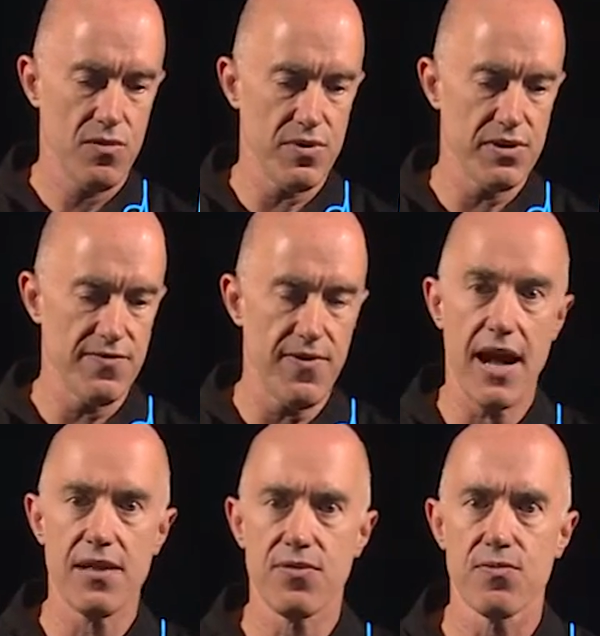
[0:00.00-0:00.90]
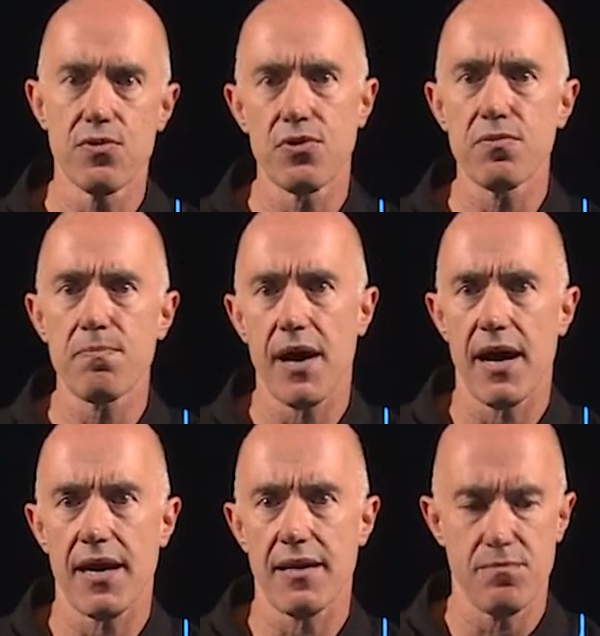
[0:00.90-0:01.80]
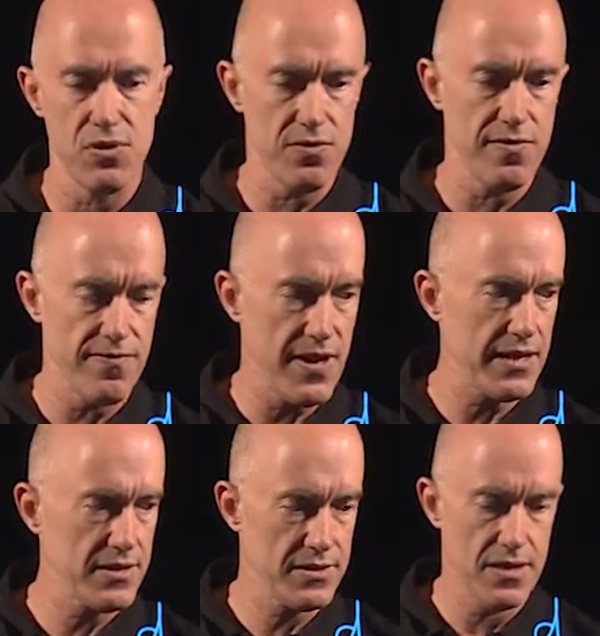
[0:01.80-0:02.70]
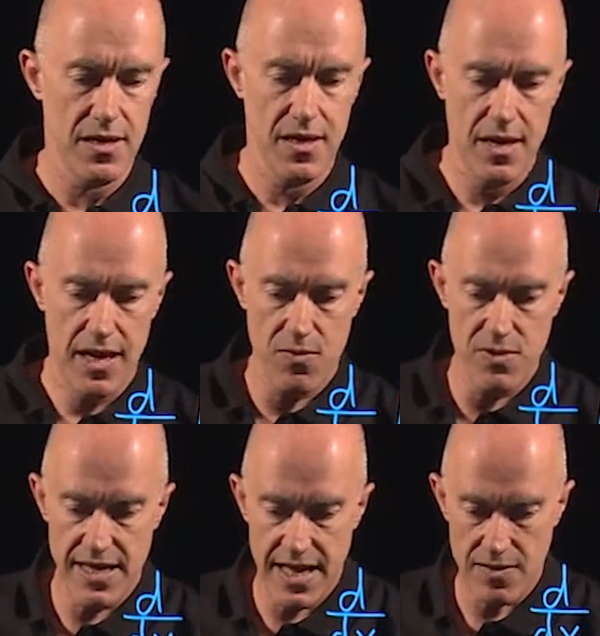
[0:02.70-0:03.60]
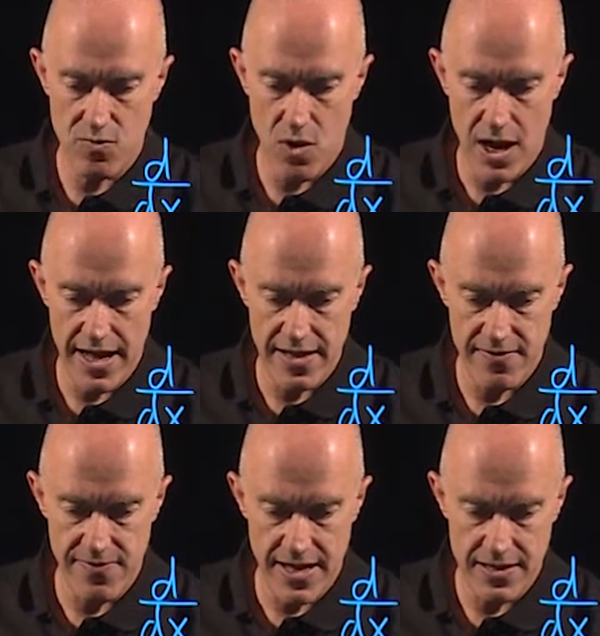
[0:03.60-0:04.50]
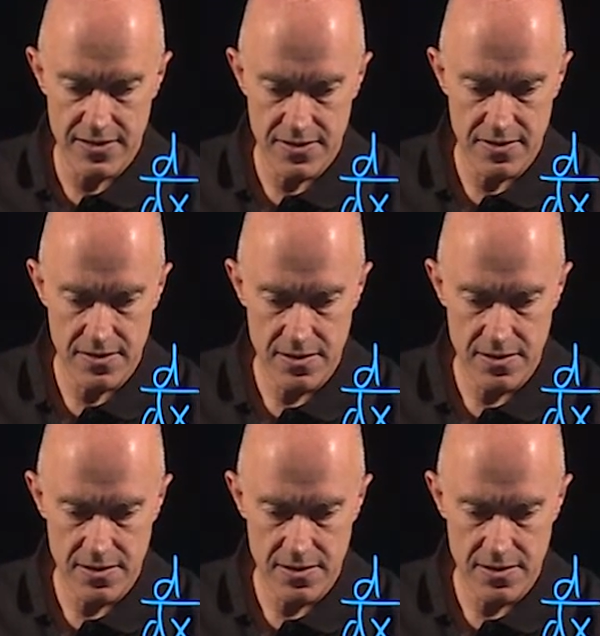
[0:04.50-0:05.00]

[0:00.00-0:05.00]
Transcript: We divide through by mu of x. And we get y of x